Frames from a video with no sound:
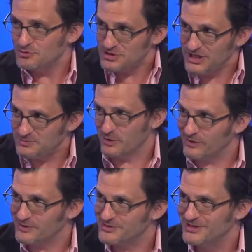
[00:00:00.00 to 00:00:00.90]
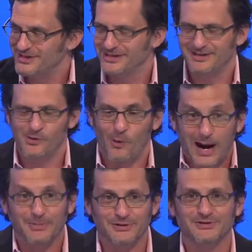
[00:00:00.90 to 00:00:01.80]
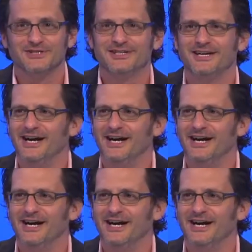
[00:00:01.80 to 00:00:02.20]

cheeseburgers, Whoppers,